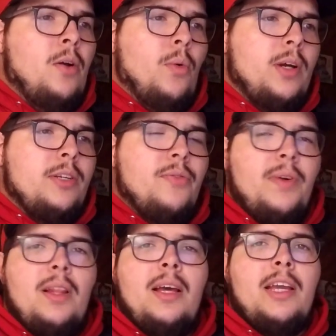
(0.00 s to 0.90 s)
was it
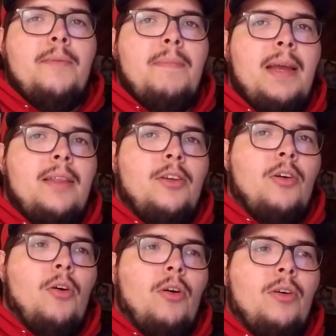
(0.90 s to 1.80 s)
felt like it made the
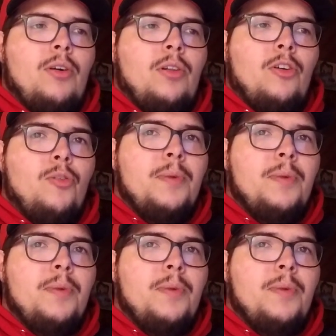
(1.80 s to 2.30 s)
car a little